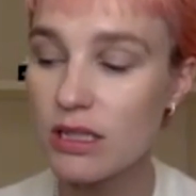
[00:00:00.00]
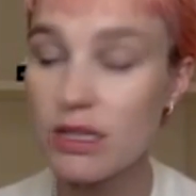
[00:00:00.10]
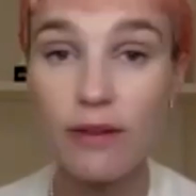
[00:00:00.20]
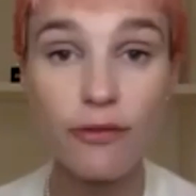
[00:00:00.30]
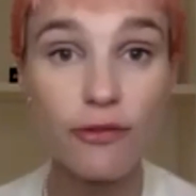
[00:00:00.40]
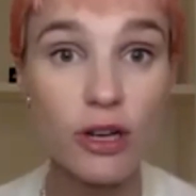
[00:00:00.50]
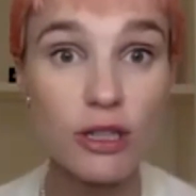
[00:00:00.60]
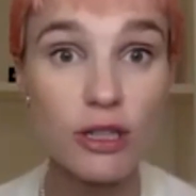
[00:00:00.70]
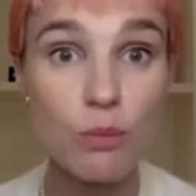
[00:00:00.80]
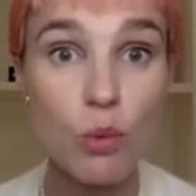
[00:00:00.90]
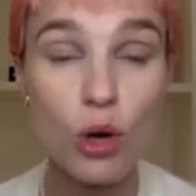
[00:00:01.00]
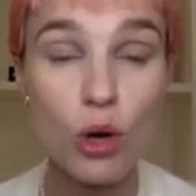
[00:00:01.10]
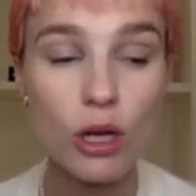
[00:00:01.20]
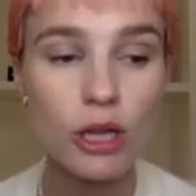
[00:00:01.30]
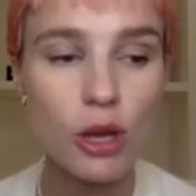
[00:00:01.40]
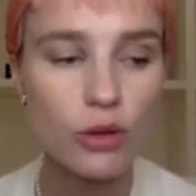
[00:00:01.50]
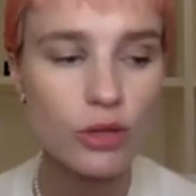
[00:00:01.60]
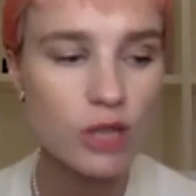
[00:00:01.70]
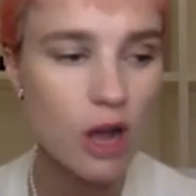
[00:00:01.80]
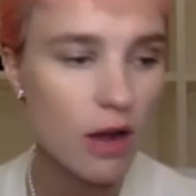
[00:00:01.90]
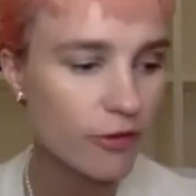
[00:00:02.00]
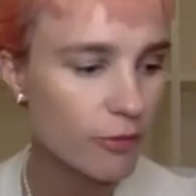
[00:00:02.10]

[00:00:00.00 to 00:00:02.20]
different, more closed off,